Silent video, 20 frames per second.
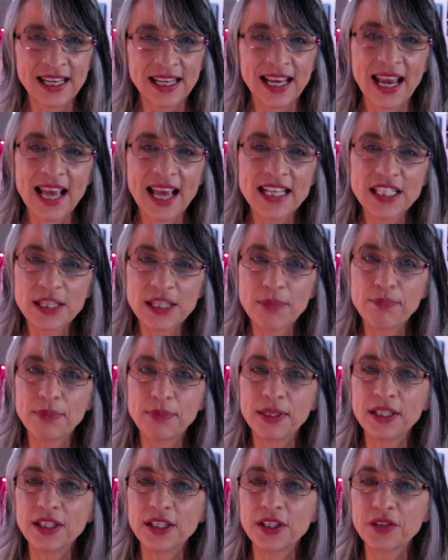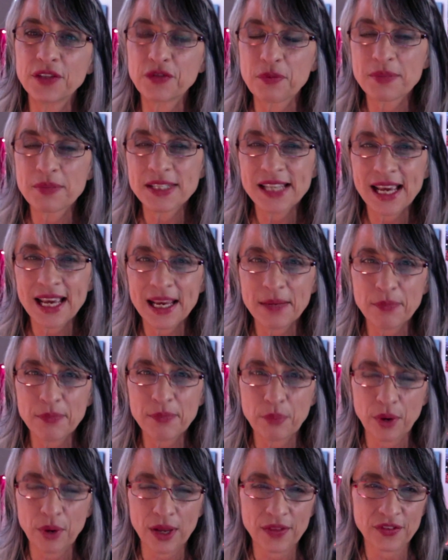And to build from 10
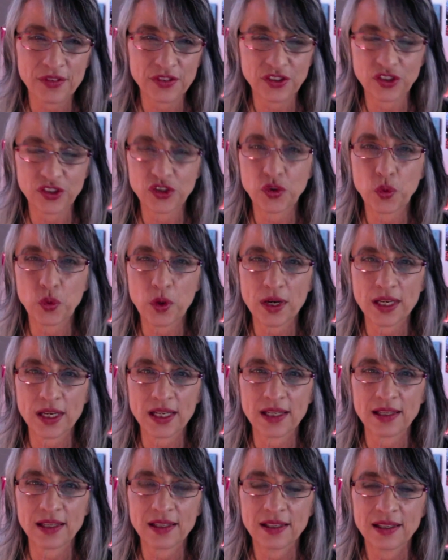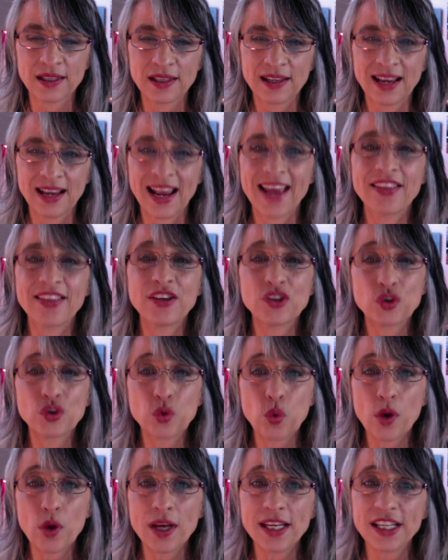breaths to 20, and then
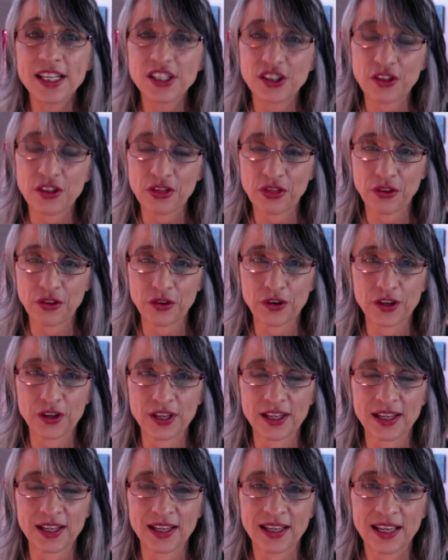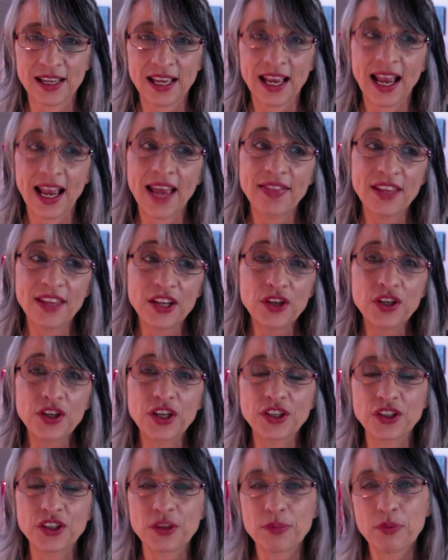20 to 30. And then you get
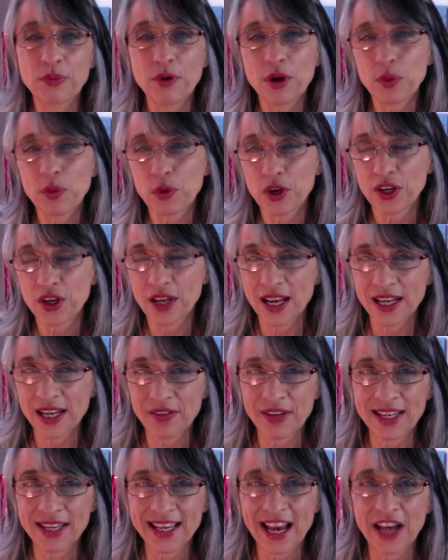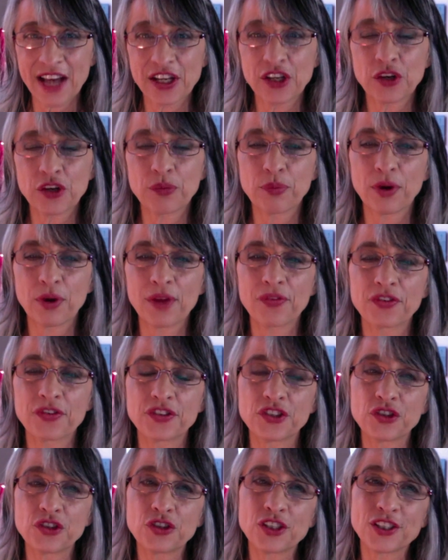to the point where you're not even counting your breaths,
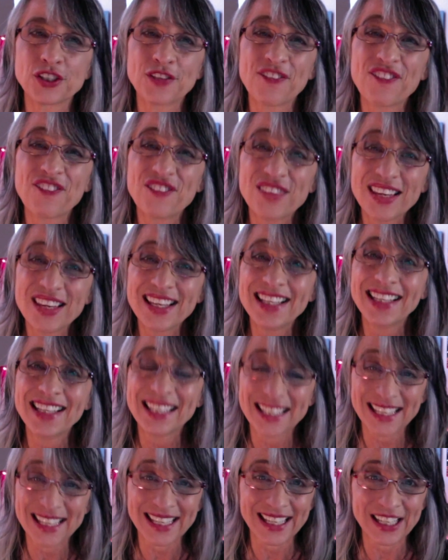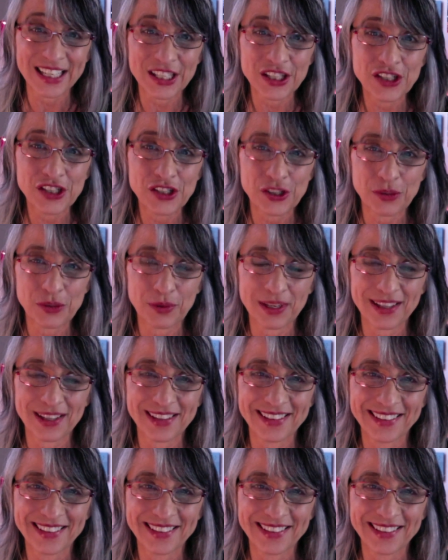you're just feeling into it.